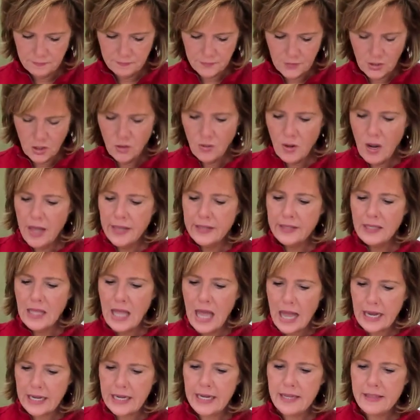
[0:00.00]
You're
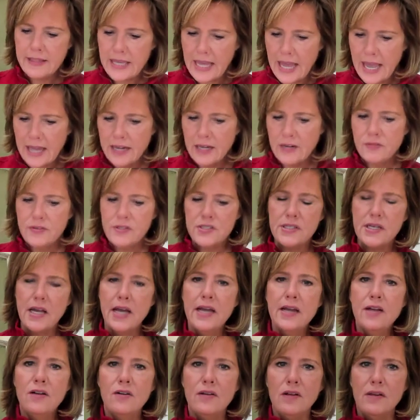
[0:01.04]
unlocking the end of a
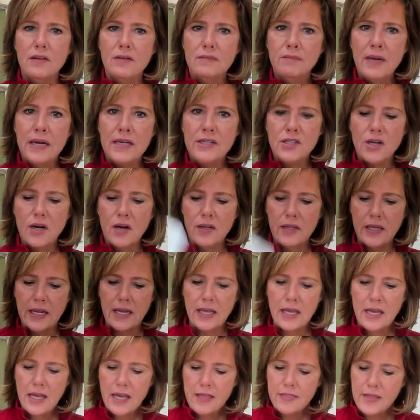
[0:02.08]
cycle, my darling,